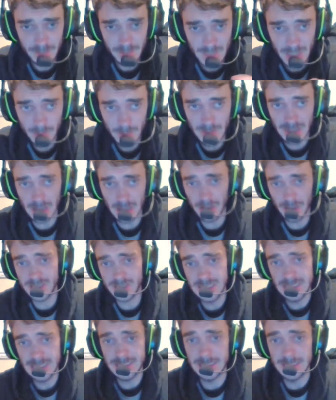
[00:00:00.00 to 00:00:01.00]
Mikel
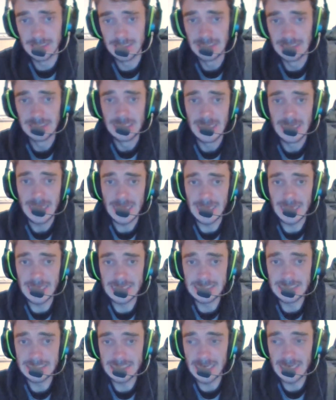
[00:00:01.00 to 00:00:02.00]
Arteta
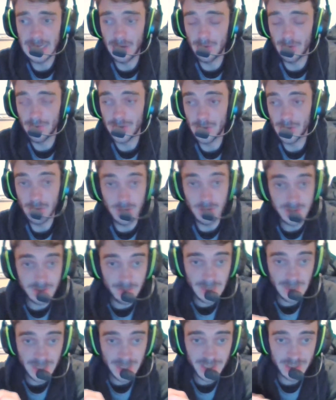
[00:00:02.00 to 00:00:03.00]
is now the new Arsenal
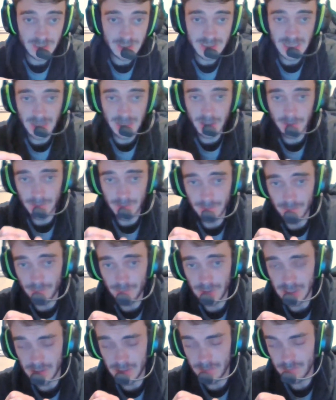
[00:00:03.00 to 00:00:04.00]
manager, taking over from
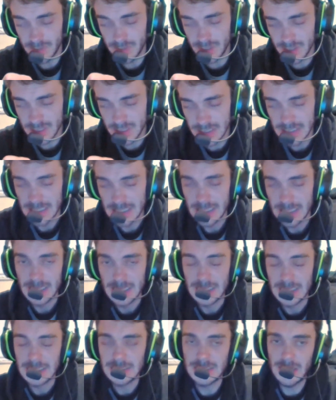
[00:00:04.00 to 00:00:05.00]
Freddie Ljungberg.
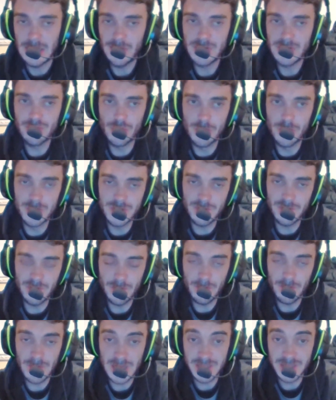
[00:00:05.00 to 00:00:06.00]
There is rumours of
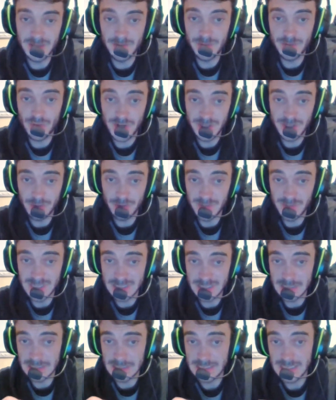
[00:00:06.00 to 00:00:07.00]
massive dressing room
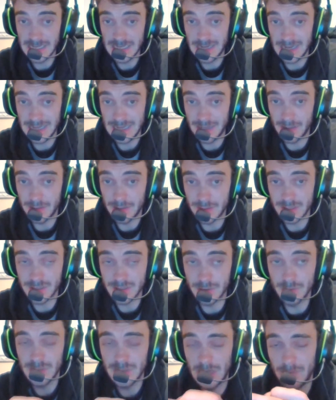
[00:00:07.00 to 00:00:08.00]
discontent at
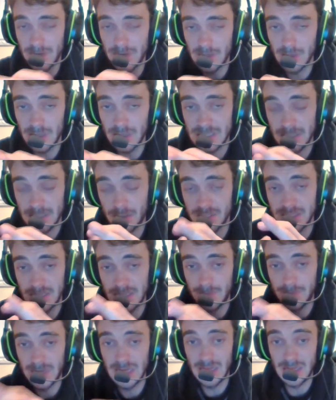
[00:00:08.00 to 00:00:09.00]
Arsenal. Now, Mikel
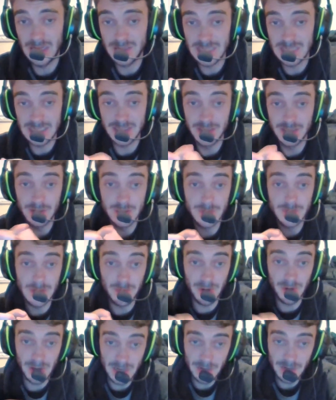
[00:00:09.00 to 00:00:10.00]
Arteta used to be a
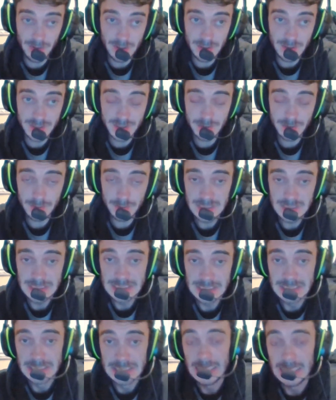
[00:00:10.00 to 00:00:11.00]
player at Arsenal.
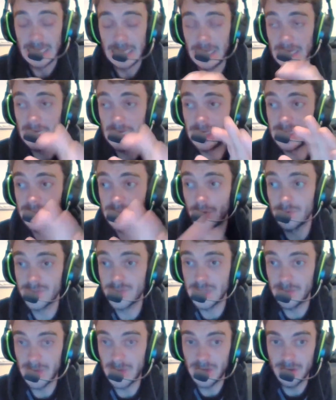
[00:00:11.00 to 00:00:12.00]
He's
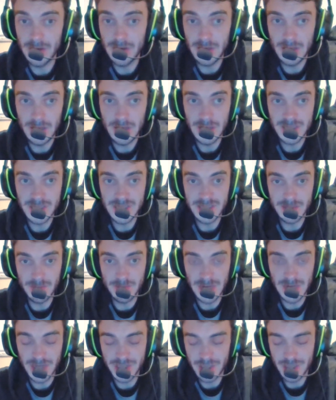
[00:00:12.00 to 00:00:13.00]
obviously been assistant
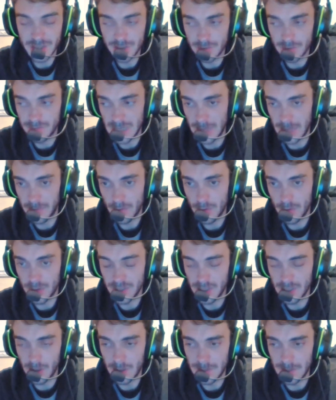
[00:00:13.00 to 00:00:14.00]
manager to Pep
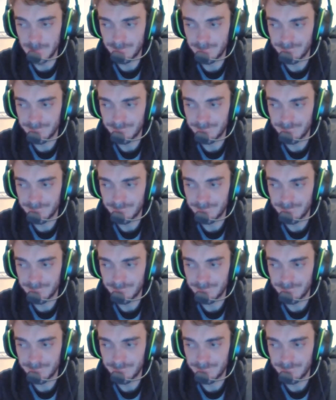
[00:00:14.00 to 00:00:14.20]
Guardiola